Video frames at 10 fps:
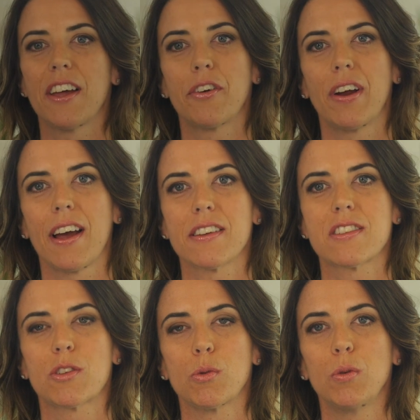data at our
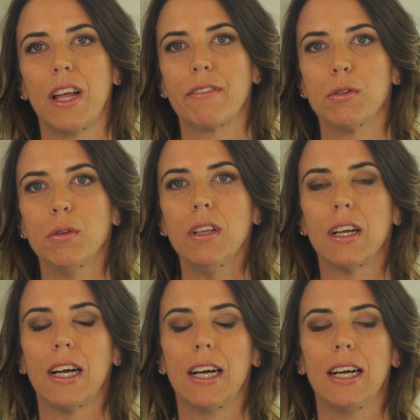school level
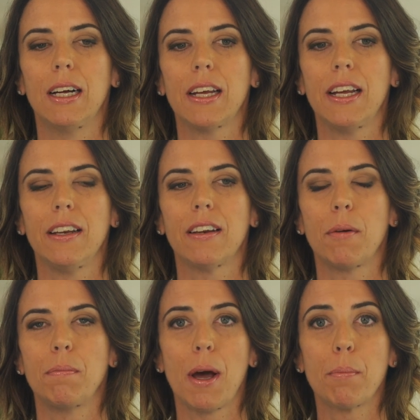in
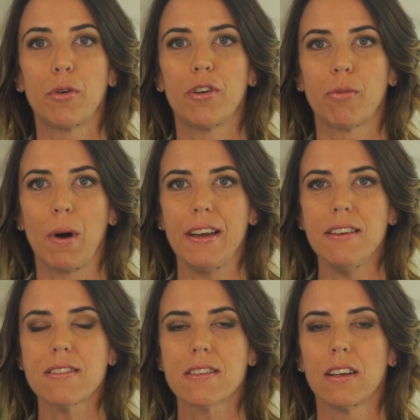a number of
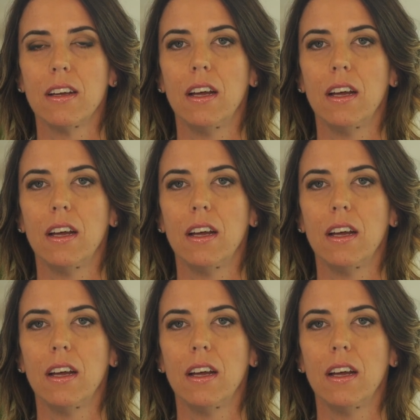ways.